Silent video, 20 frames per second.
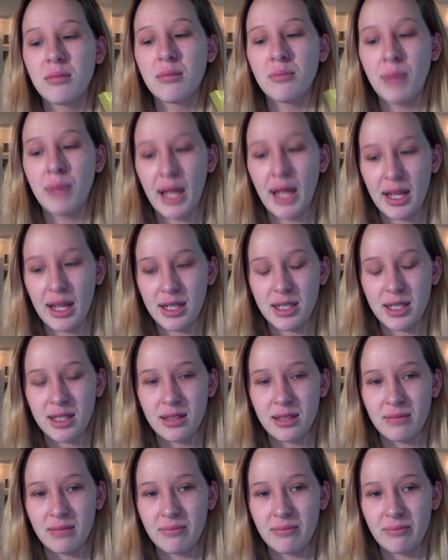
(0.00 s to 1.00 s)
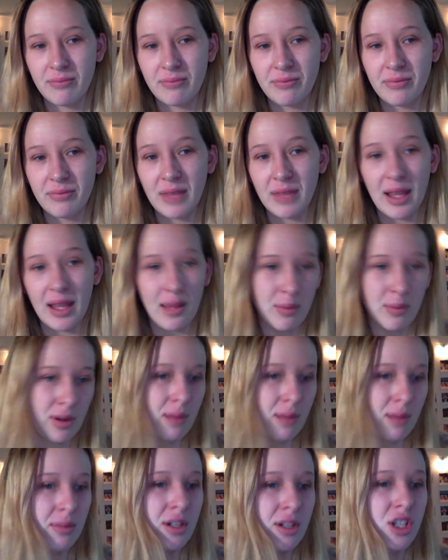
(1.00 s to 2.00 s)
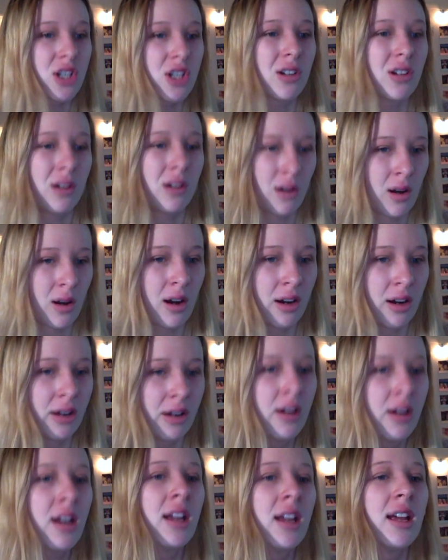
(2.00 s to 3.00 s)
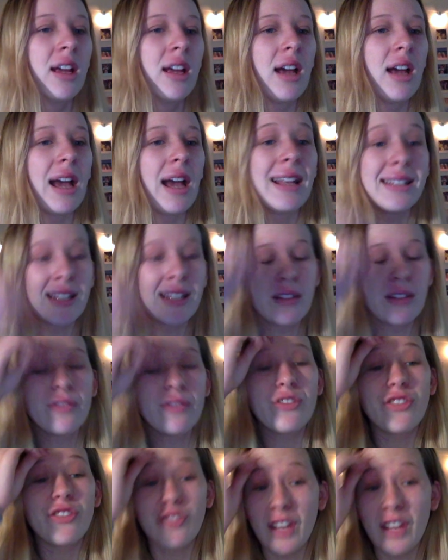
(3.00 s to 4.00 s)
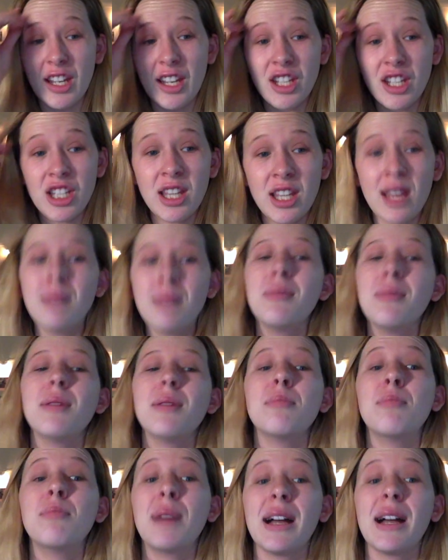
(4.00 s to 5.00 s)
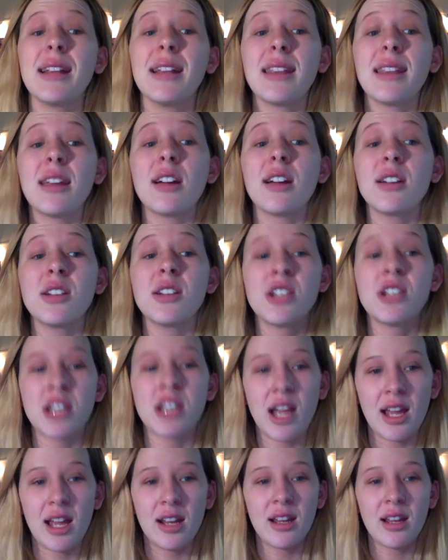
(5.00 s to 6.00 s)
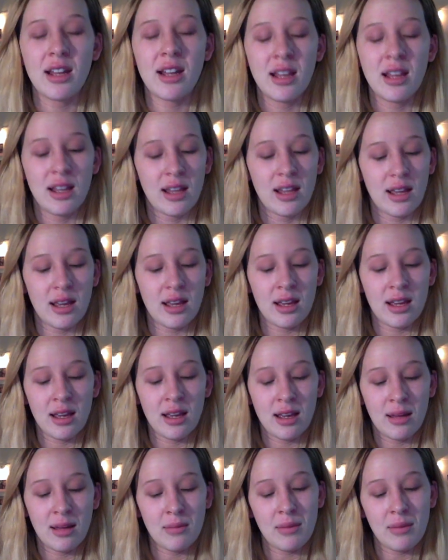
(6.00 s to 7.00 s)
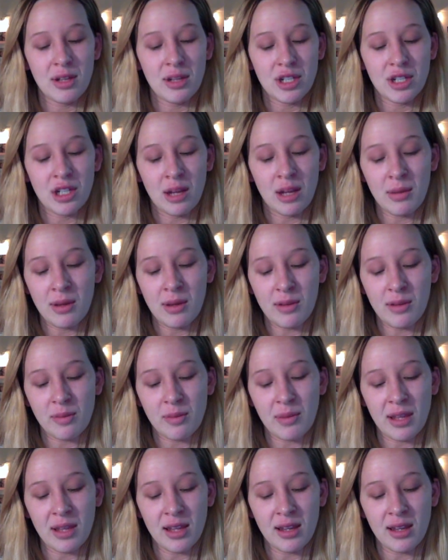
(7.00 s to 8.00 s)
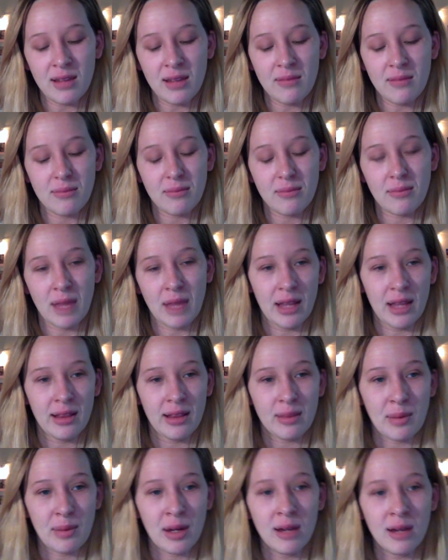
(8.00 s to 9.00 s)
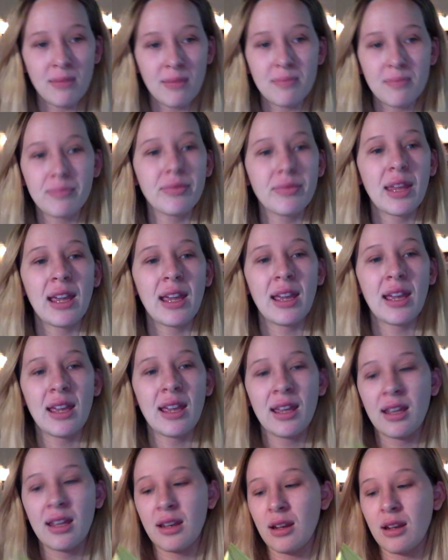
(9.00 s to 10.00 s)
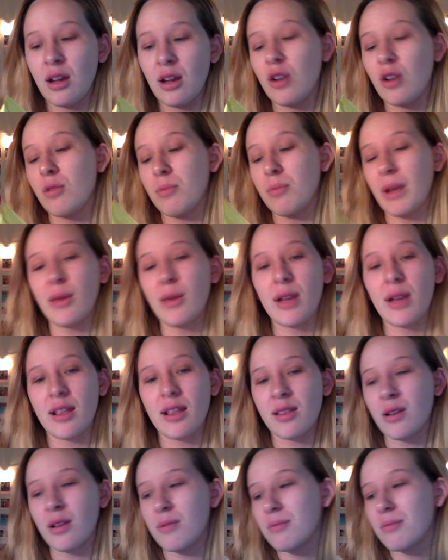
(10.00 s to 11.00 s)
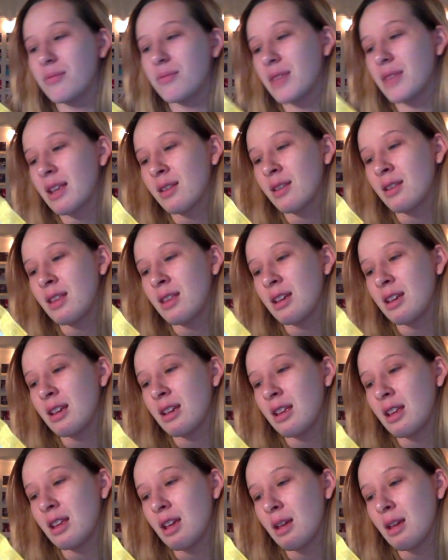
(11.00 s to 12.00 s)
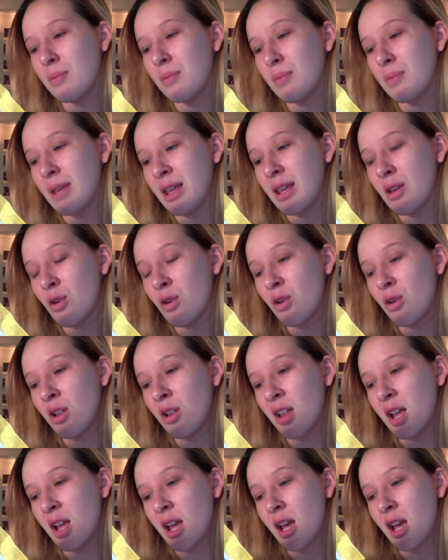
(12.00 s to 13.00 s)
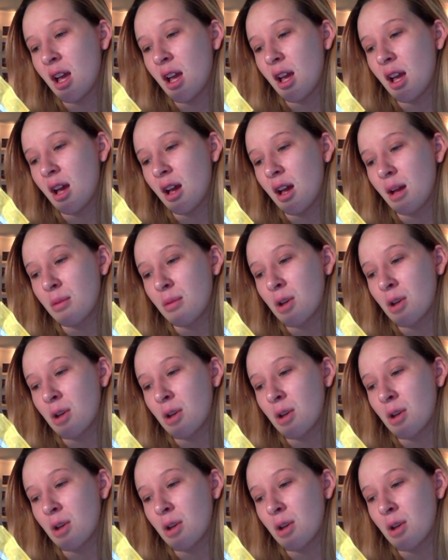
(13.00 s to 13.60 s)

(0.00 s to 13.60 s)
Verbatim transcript: but they pretty much are. I didn't finish them, but they are done. Um, Shelbi was being not smart. And oh, by the way, so these are the Epielle um,